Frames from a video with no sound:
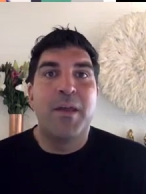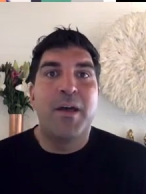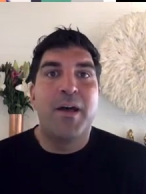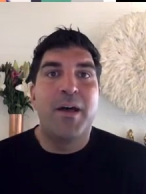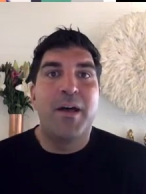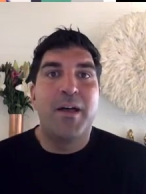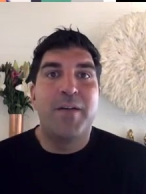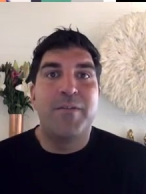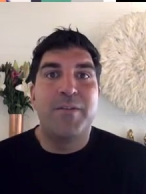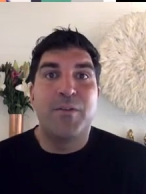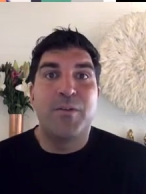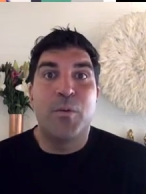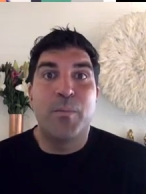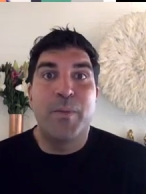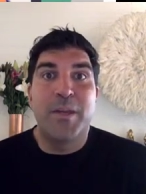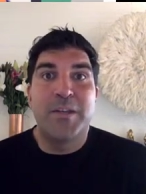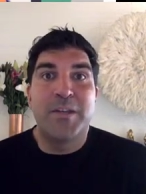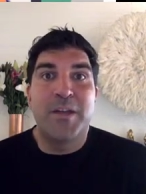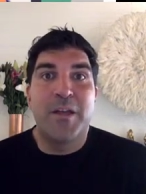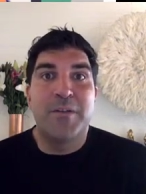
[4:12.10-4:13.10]
If it don't
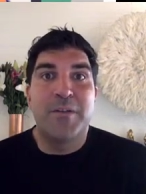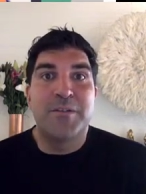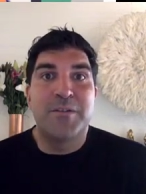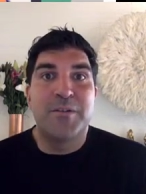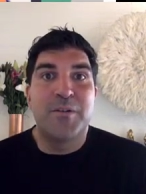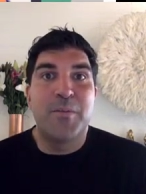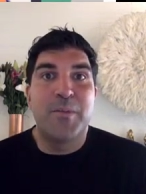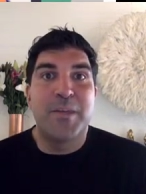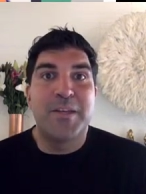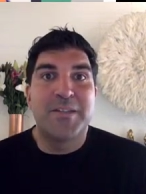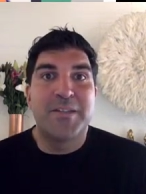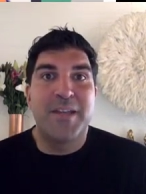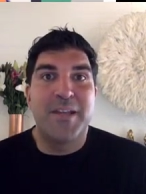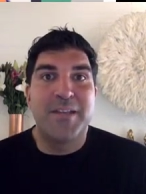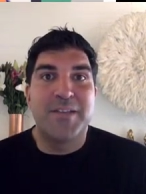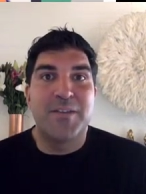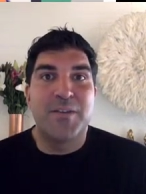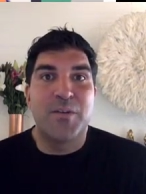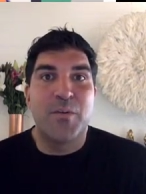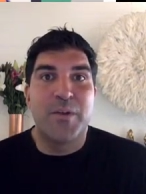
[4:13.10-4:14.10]
make dollars, it don't make
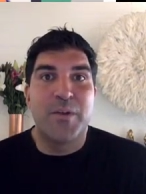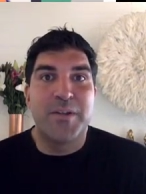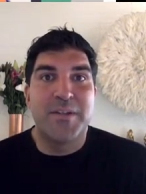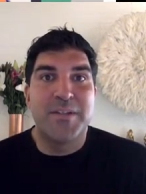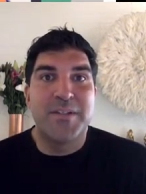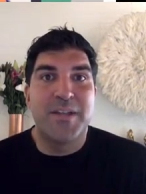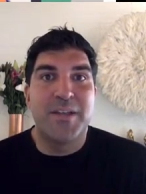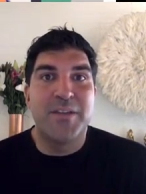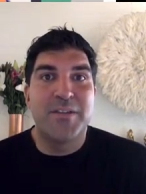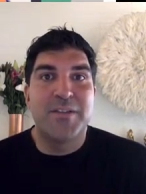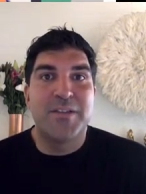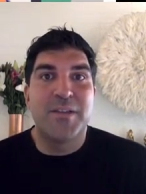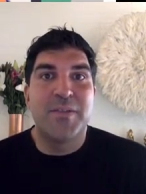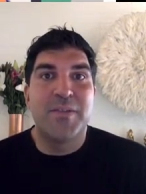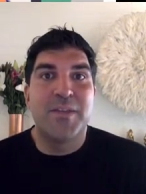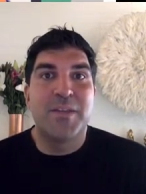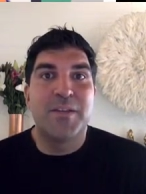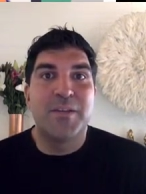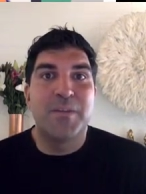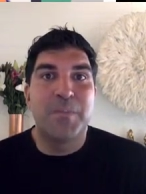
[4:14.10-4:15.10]
sense. So you want to sell
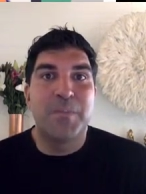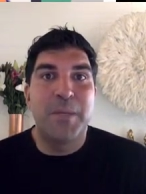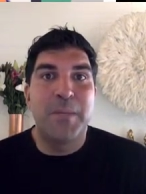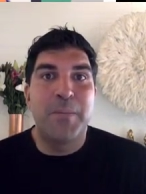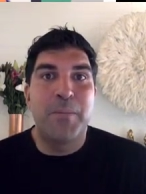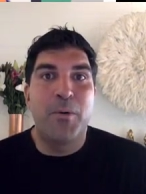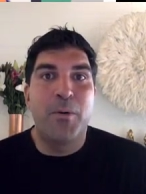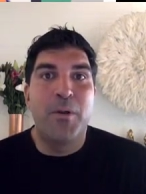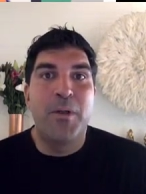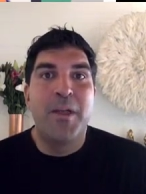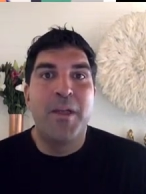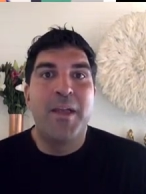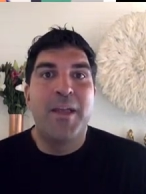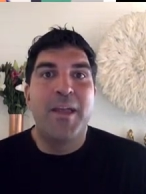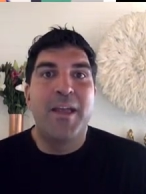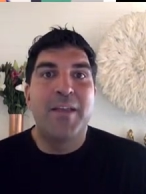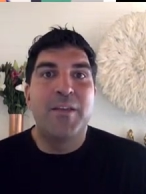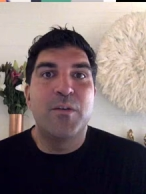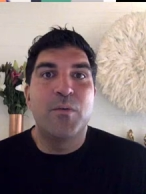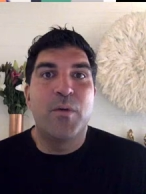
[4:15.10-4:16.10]
something to people,
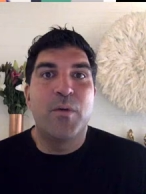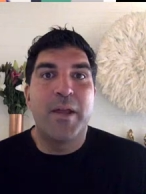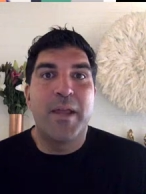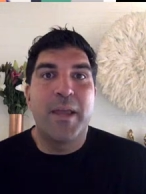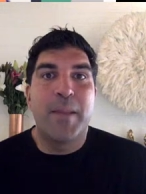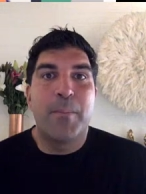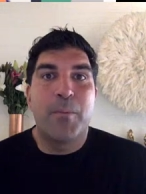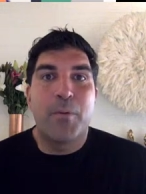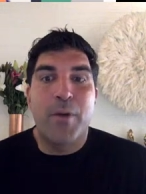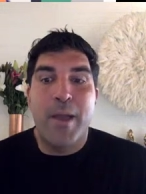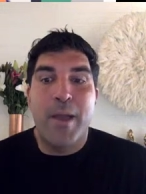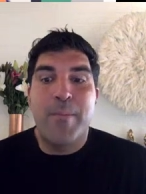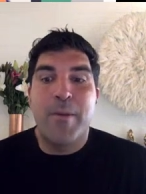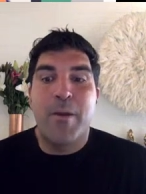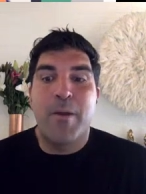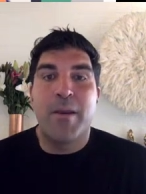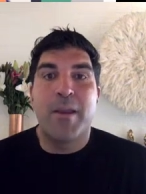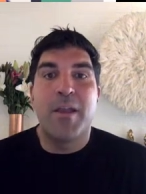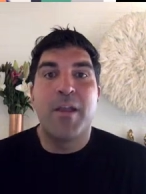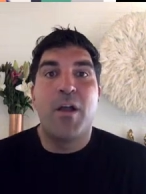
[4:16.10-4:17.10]
and you want a
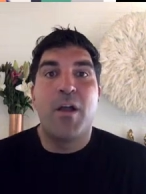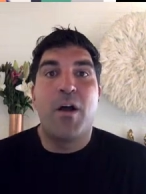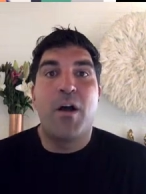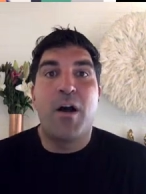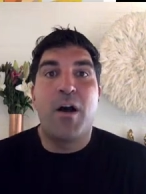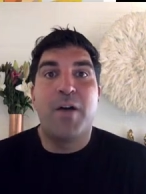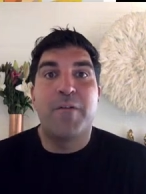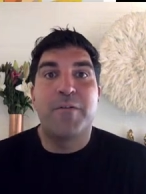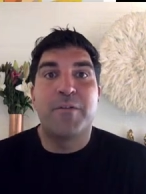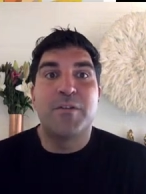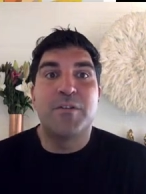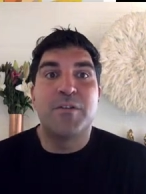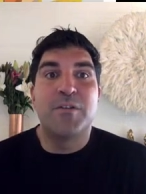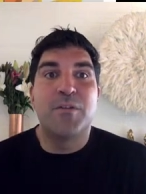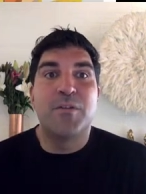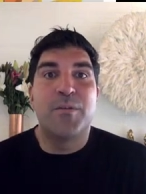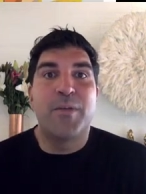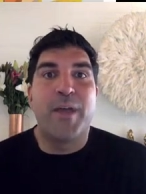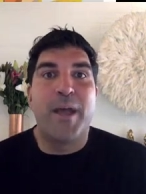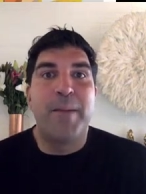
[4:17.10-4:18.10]
primary offer to
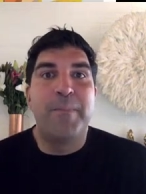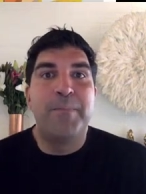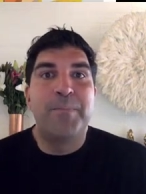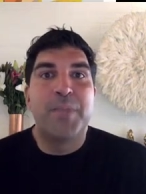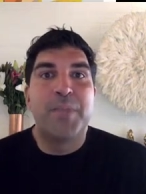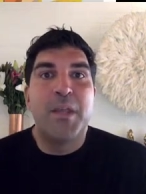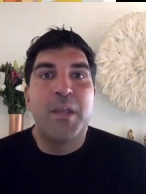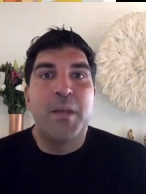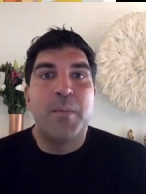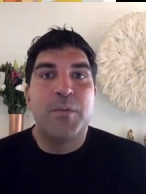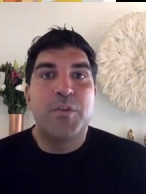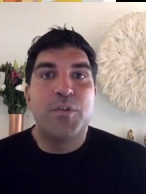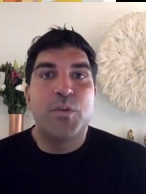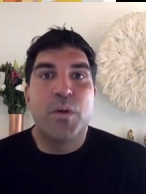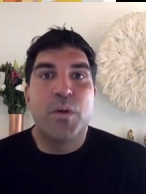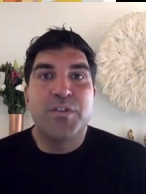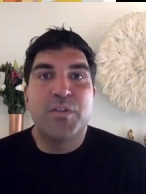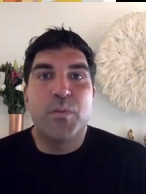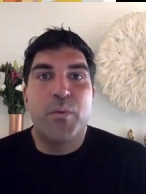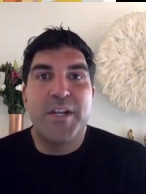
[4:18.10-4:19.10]
do that. But you
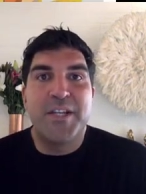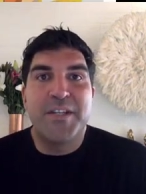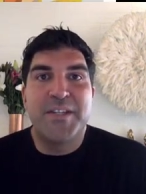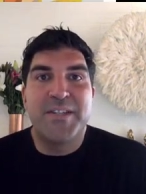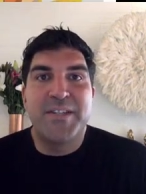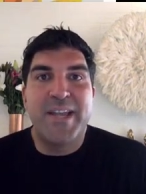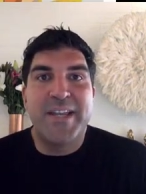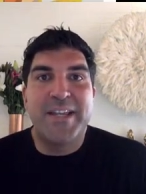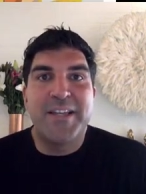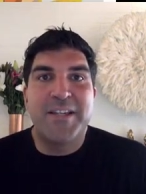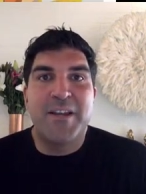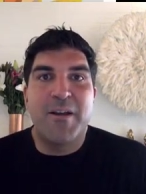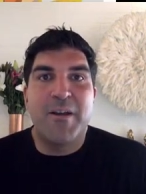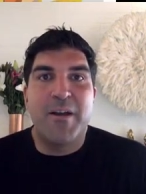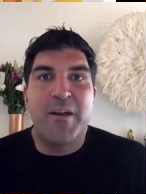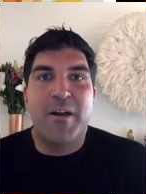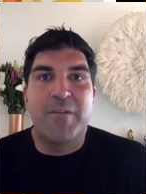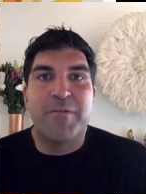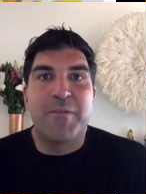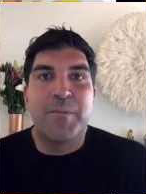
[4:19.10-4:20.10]
also want a
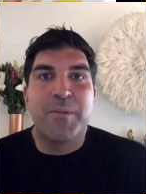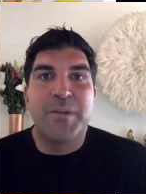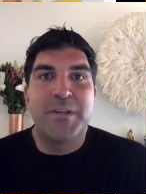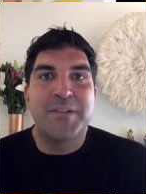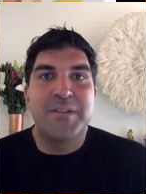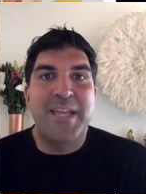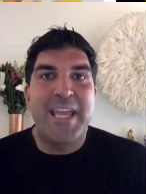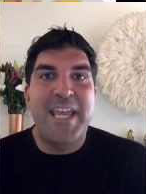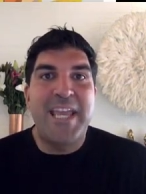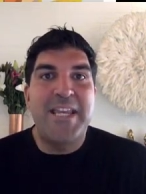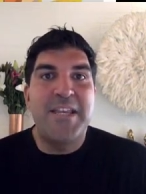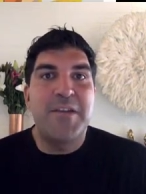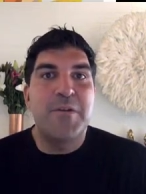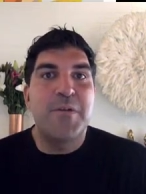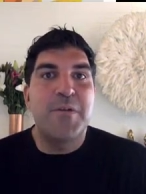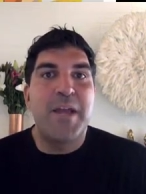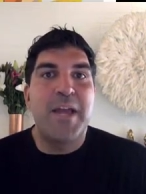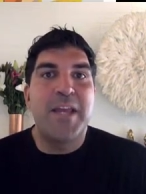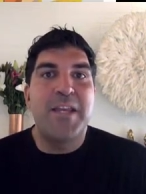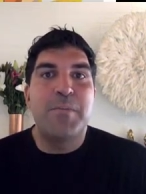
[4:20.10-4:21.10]
secondary offer, because 80
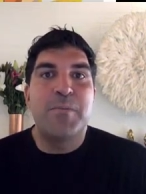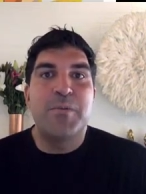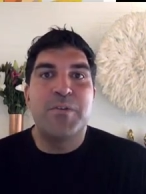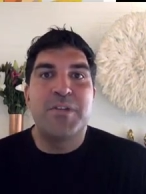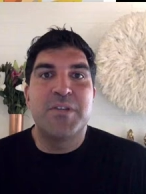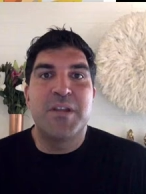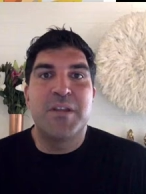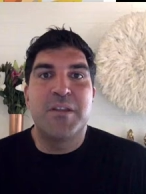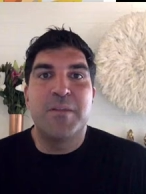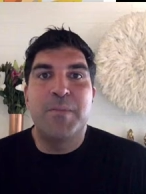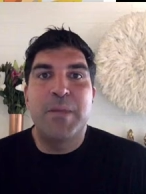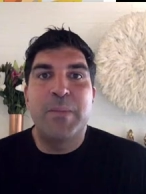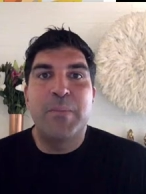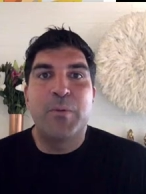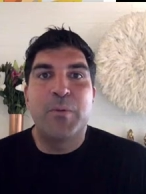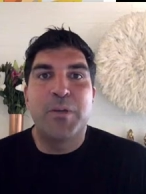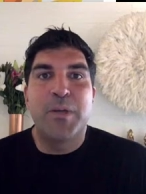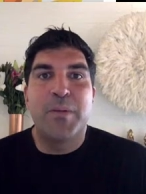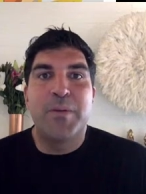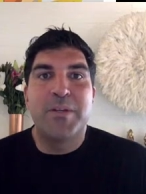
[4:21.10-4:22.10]
or 90% of the
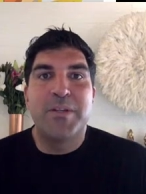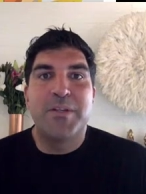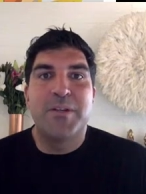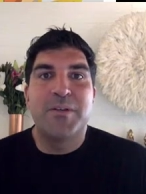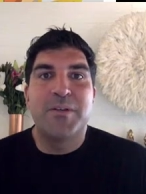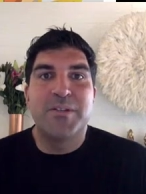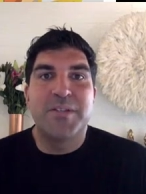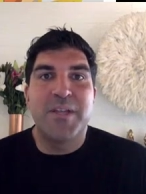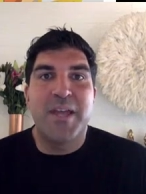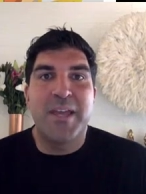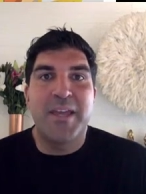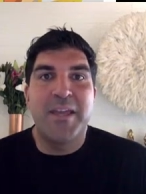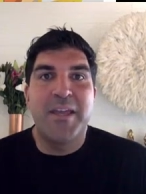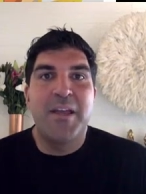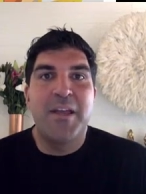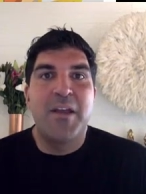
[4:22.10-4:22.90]
people coming to your site